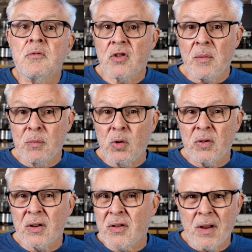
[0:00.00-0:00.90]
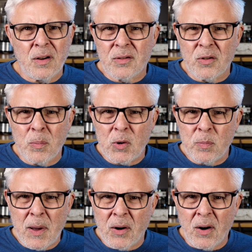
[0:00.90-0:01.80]
some music sounded so
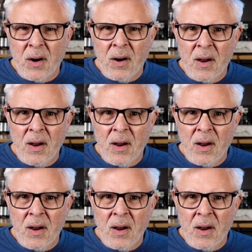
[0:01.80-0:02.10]
much better.